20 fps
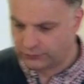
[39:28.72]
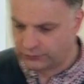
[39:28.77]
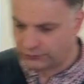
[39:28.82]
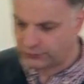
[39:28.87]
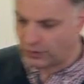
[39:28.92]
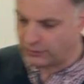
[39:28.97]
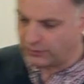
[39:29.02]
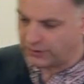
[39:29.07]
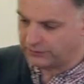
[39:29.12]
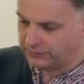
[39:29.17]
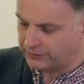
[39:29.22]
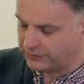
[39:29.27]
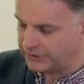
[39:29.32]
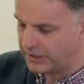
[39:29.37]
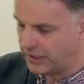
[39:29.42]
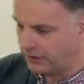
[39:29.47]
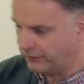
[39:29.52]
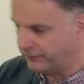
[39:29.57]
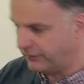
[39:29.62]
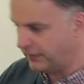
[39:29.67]
donate to
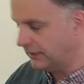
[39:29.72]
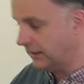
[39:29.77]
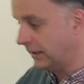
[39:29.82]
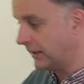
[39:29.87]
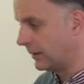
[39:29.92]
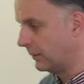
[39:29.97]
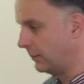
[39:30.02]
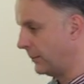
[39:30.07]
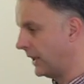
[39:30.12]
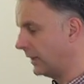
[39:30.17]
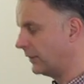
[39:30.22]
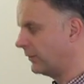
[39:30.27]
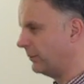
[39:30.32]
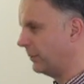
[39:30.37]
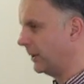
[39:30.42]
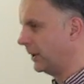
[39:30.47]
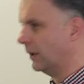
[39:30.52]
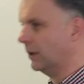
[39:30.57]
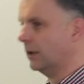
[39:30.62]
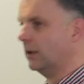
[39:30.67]
charity little bits,
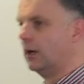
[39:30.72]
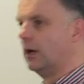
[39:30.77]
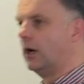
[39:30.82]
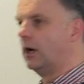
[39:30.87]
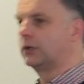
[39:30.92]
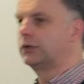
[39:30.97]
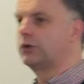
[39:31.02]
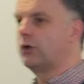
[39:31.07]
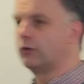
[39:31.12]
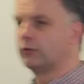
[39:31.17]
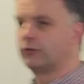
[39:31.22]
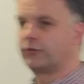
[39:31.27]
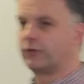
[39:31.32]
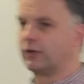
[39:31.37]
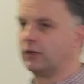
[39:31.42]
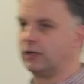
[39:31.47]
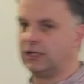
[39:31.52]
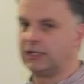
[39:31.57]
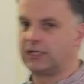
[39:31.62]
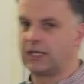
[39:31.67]
but I
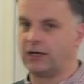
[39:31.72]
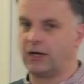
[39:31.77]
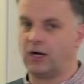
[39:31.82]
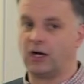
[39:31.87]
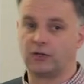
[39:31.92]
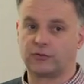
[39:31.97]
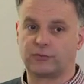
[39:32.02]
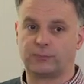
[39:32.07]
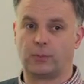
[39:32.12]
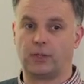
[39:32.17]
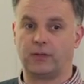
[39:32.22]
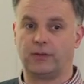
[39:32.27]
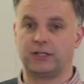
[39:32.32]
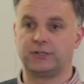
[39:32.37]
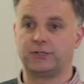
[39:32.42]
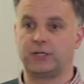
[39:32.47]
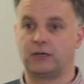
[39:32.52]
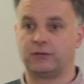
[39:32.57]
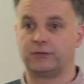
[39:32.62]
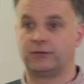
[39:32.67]
constantly get asked by that
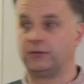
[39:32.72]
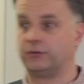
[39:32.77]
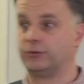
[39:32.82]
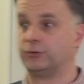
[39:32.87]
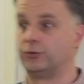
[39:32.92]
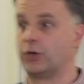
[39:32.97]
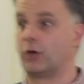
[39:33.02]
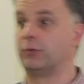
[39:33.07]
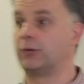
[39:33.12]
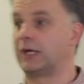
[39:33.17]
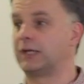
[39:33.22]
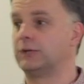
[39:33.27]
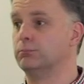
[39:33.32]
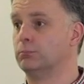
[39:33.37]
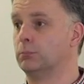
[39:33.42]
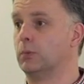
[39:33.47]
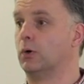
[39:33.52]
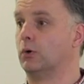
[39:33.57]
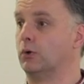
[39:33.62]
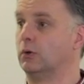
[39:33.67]
charity to donate
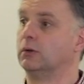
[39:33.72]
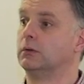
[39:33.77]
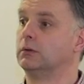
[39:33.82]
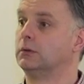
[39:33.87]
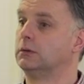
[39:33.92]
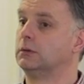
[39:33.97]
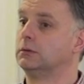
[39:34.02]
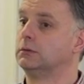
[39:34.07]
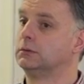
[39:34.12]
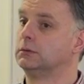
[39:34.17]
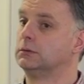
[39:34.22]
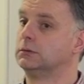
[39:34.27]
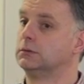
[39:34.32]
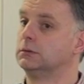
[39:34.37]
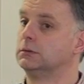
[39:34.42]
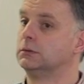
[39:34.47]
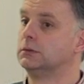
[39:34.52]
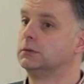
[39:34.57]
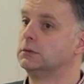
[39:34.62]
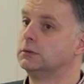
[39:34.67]
more.
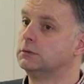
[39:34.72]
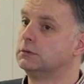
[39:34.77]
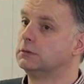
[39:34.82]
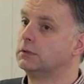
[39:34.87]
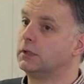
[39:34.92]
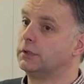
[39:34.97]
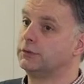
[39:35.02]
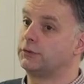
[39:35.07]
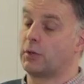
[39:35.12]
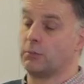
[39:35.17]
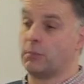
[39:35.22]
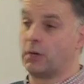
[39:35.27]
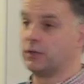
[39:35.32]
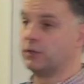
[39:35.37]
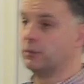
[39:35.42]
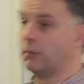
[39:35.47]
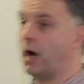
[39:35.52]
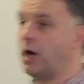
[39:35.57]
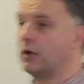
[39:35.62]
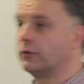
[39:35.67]
I don't mind
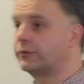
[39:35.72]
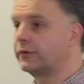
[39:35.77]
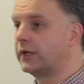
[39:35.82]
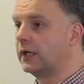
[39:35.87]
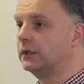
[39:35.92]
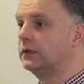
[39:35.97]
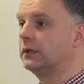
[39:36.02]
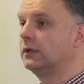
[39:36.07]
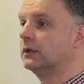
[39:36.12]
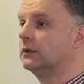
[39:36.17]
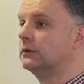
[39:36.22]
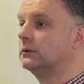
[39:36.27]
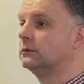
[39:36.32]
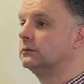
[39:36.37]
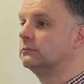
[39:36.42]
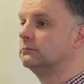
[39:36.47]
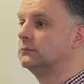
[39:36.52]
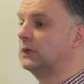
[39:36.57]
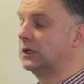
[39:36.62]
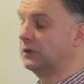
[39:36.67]
them asking.
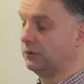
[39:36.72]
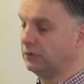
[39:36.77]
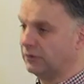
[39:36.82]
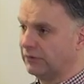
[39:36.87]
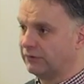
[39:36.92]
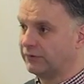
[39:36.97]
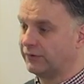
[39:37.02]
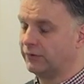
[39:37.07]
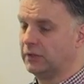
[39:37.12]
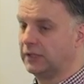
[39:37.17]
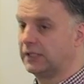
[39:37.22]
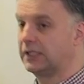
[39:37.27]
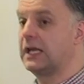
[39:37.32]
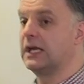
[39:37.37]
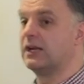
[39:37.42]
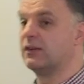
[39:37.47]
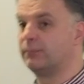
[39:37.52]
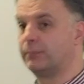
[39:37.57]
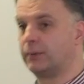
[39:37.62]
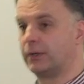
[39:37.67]
I don't necessarily
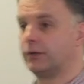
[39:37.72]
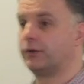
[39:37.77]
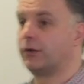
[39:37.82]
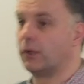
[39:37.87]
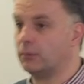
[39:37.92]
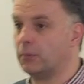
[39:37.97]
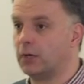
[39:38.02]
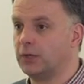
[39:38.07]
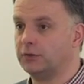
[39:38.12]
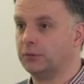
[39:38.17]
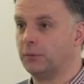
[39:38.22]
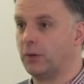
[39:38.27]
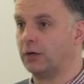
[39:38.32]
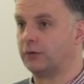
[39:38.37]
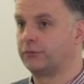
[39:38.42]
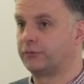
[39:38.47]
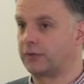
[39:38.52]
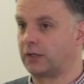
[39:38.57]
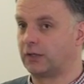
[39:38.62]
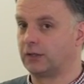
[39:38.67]
give, but I don't mind them
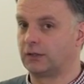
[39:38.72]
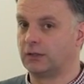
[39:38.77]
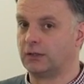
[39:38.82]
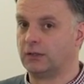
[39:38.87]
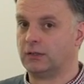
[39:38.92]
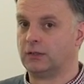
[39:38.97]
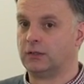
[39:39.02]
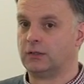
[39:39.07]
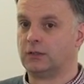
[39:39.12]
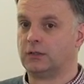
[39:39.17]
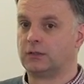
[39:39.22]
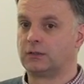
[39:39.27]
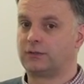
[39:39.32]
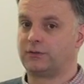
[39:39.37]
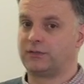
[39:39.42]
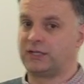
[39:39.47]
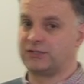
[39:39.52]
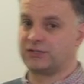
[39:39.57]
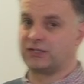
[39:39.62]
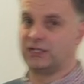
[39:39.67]
asking. Because
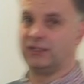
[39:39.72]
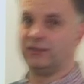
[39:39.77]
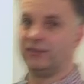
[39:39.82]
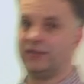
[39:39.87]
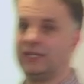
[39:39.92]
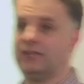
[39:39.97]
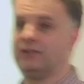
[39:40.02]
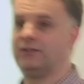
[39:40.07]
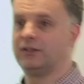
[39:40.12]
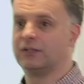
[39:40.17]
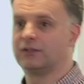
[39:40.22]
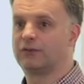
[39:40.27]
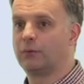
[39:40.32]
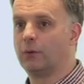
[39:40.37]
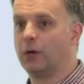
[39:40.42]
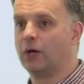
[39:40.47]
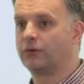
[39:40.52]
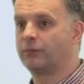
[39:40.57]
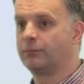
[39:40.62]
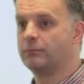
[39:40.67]
actually it's easier
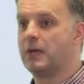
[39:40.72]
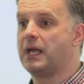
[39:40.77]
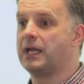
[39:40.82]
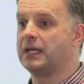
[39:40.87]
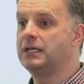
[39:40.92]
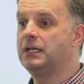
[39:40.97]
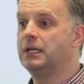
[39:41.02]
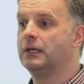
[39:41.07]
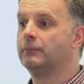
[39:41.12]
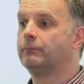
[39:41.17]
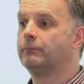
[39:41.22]
to ask me,